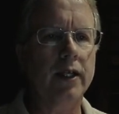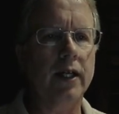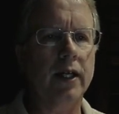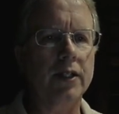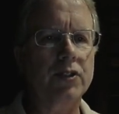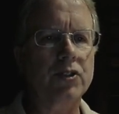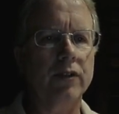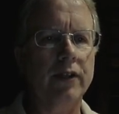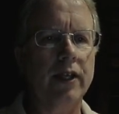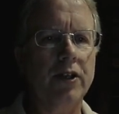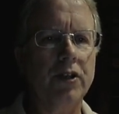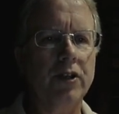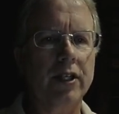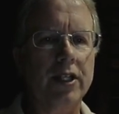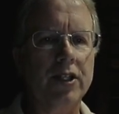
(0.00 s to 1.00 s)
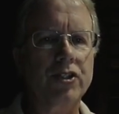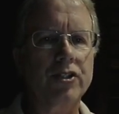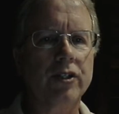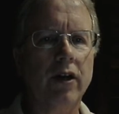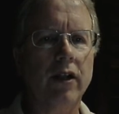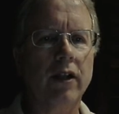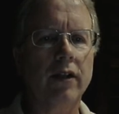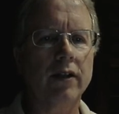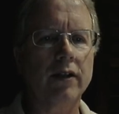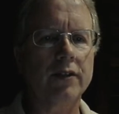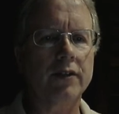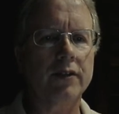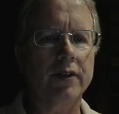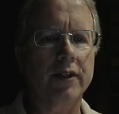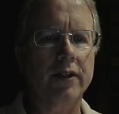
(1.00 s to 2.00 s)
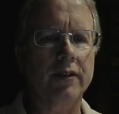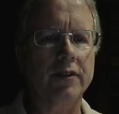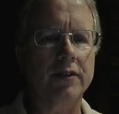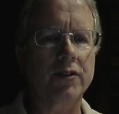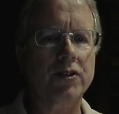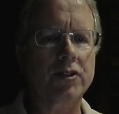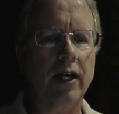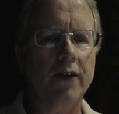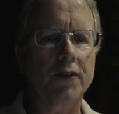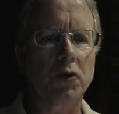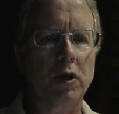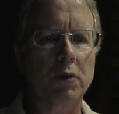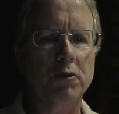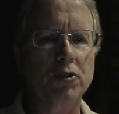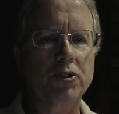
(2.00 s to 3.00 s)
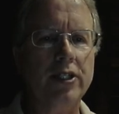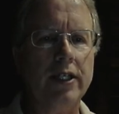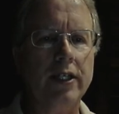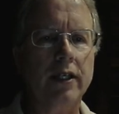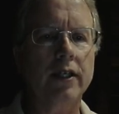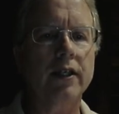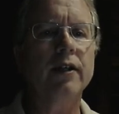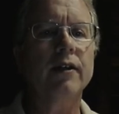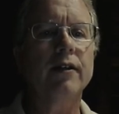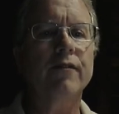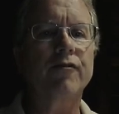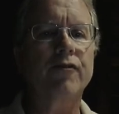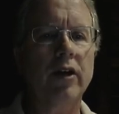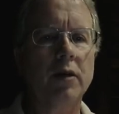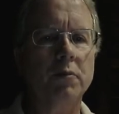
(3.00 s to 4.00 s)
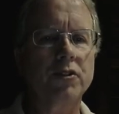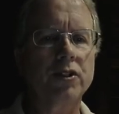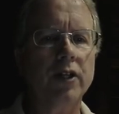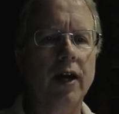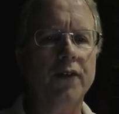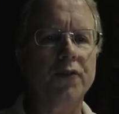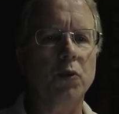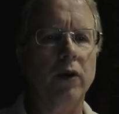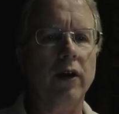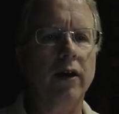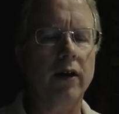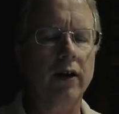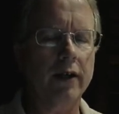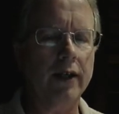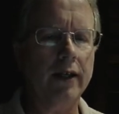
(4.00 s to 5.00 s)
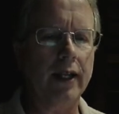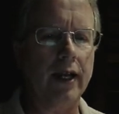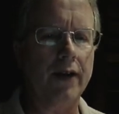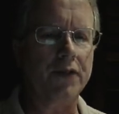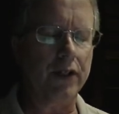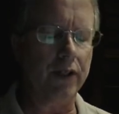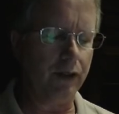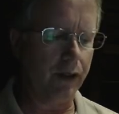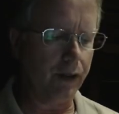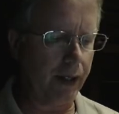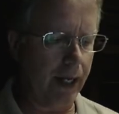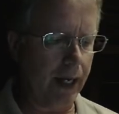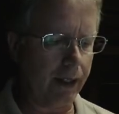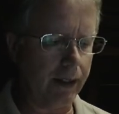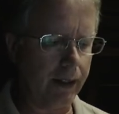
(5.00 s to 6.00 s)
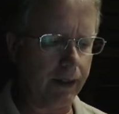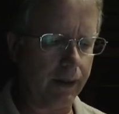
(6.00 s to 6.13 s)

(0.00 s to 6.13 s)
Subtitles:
So now you can install the Software Boutique from software, and after you do that,